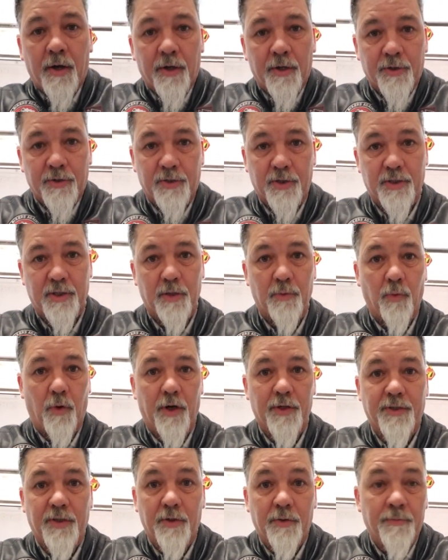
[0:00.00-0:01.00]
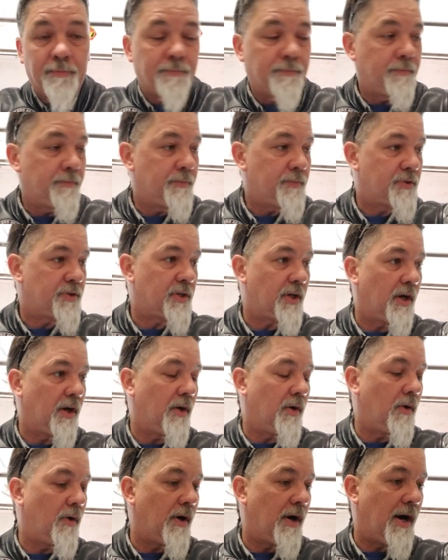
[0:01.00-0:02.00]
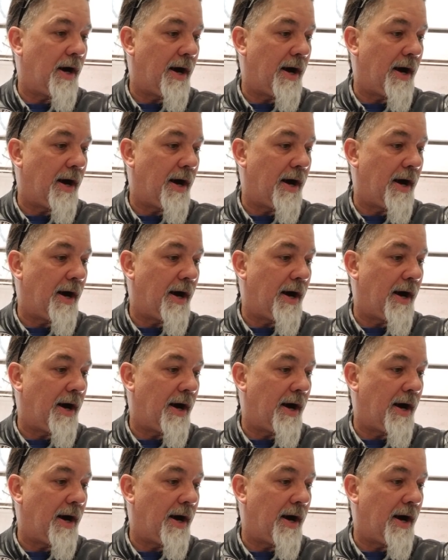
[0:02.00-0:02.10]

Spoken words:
just didn't want to. So,